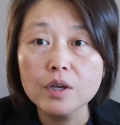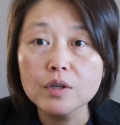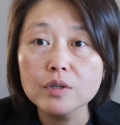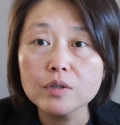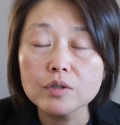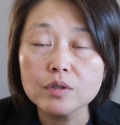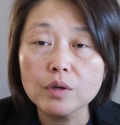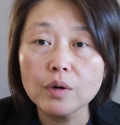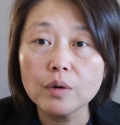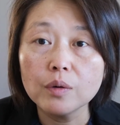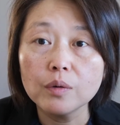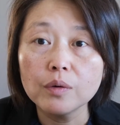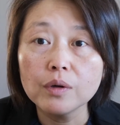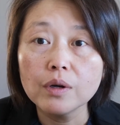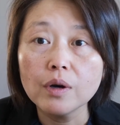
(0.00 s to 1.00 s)

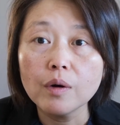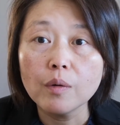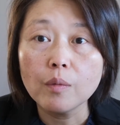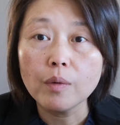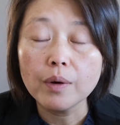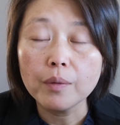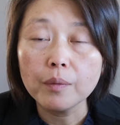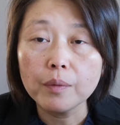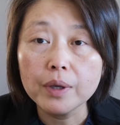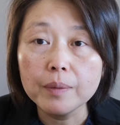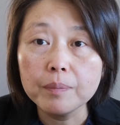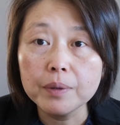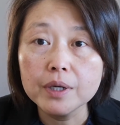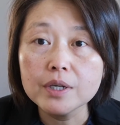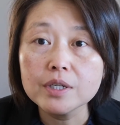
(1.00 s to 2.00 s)
So when we
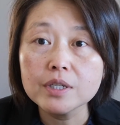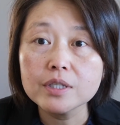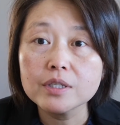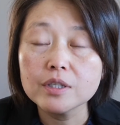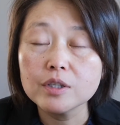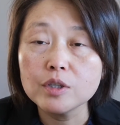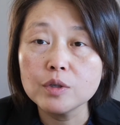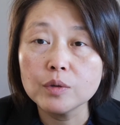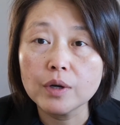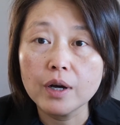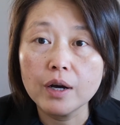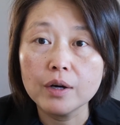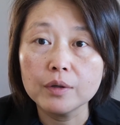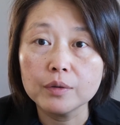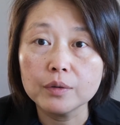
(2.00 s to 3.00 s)
purchase new
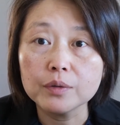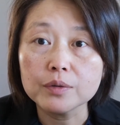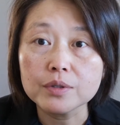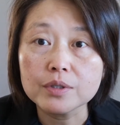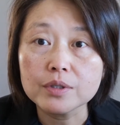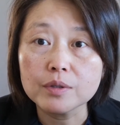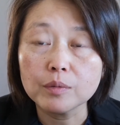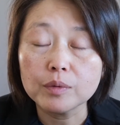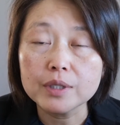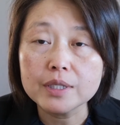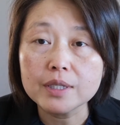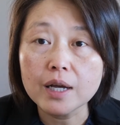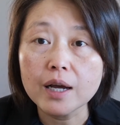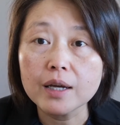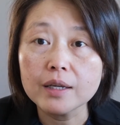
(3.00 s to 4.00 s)
condos, we
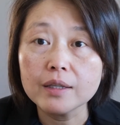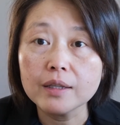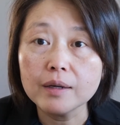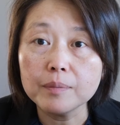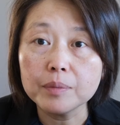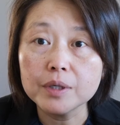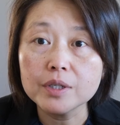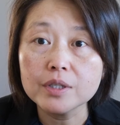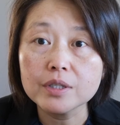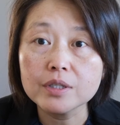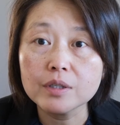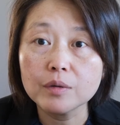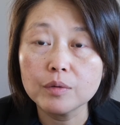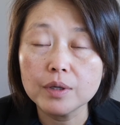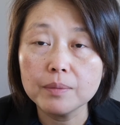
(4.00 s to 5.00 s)
sign a purchase
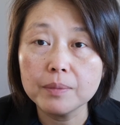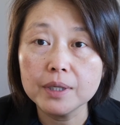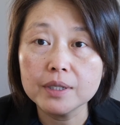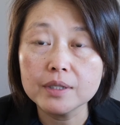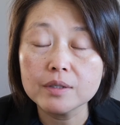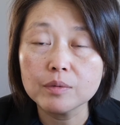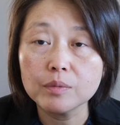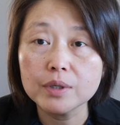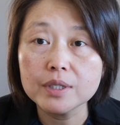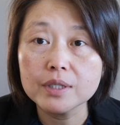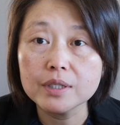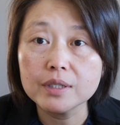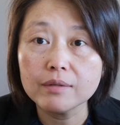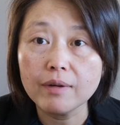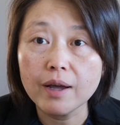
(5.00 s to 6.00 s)
agreement with the
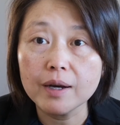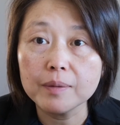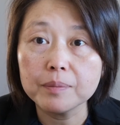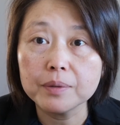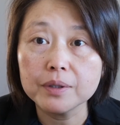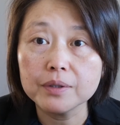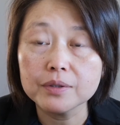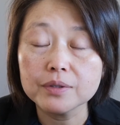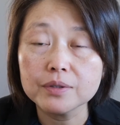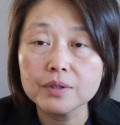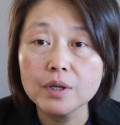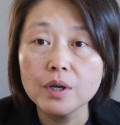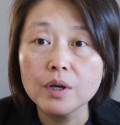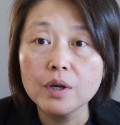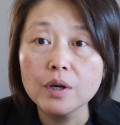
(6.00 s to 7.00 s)
developers.
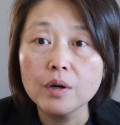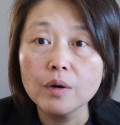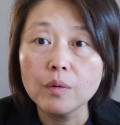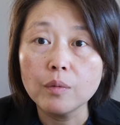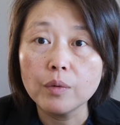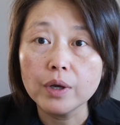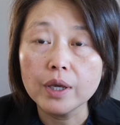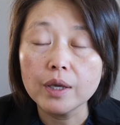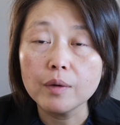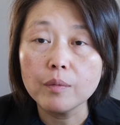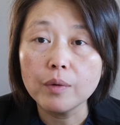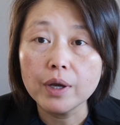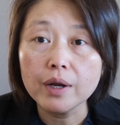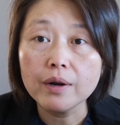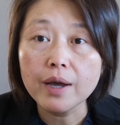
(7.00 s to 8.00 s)
We
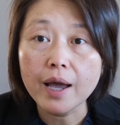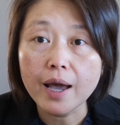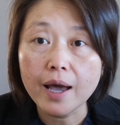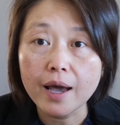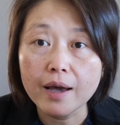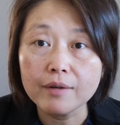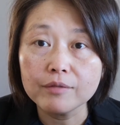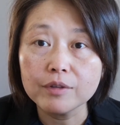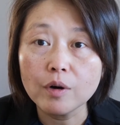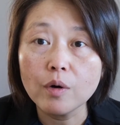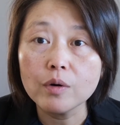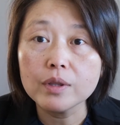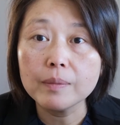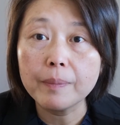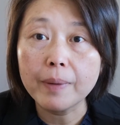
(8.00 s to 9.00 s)
will have,
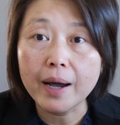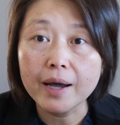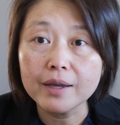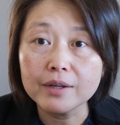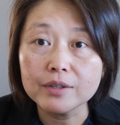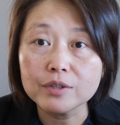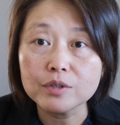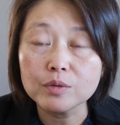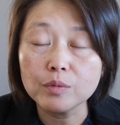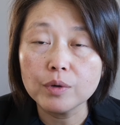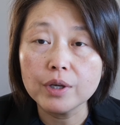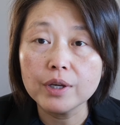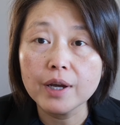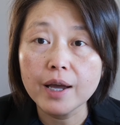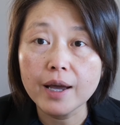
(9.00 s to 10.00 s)
all the buyers
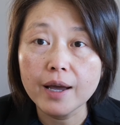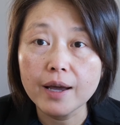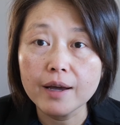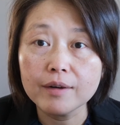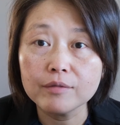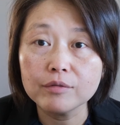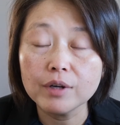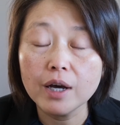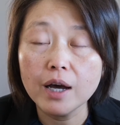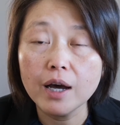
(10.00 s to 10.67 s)
will have